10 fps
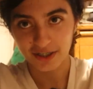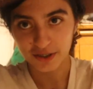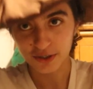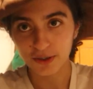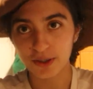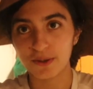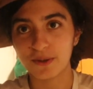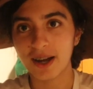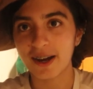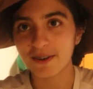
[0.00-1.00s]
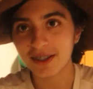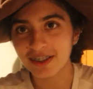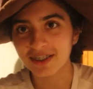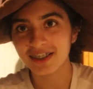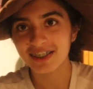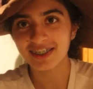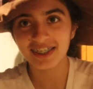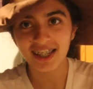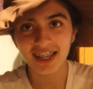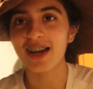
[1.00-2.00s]
can show you how it
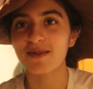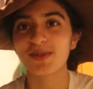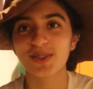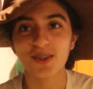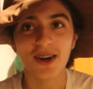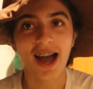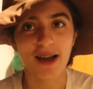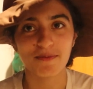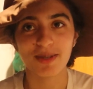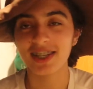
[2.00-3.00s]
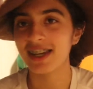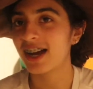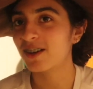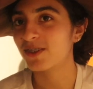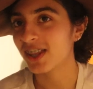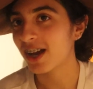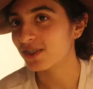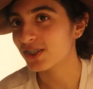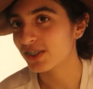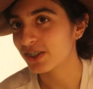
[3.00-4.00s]
looks. I'm so happy with how
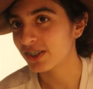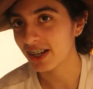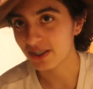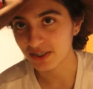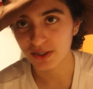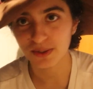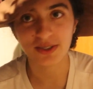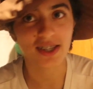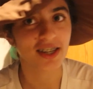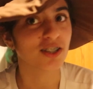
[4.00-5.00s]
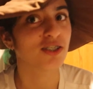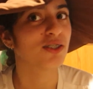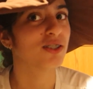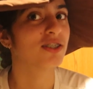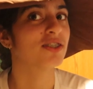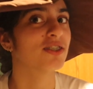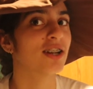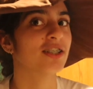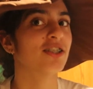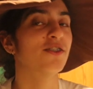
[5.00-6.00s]
this turned out. This was like
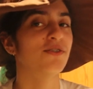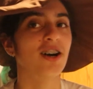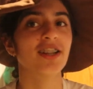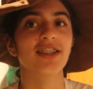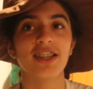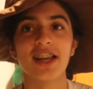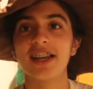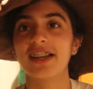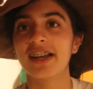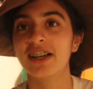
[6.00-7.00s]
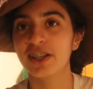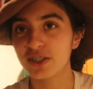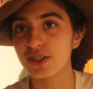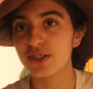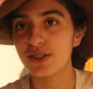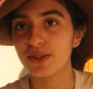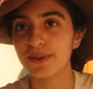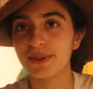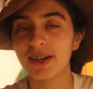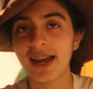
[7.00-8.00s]
such a fun thing to
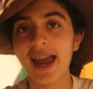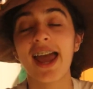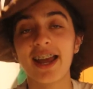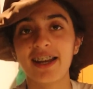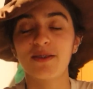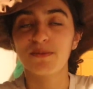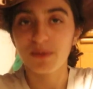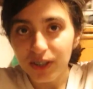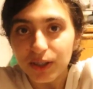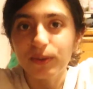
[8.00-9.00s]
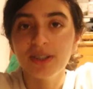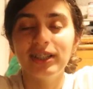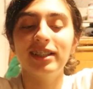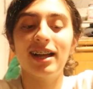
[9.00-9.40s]
do, and I'm really